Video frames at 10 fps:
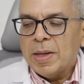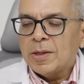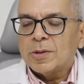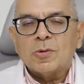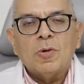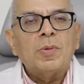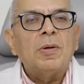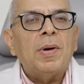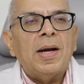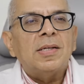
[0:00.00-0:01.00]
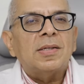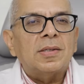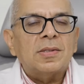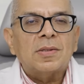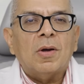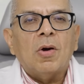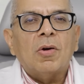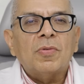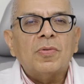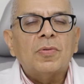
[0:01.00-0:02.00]
microscope reminds us
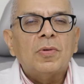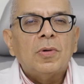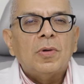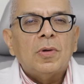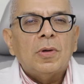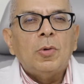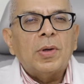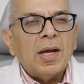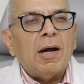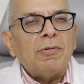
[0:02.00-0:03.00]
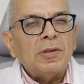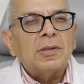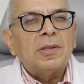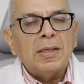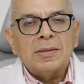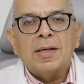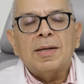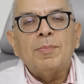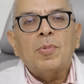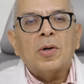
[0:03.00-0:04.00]
of looking after the things that
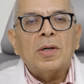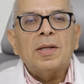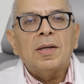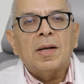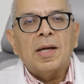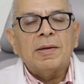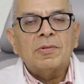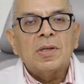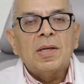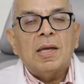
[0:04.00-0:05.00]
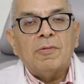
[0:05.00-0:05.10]
are important in our lives.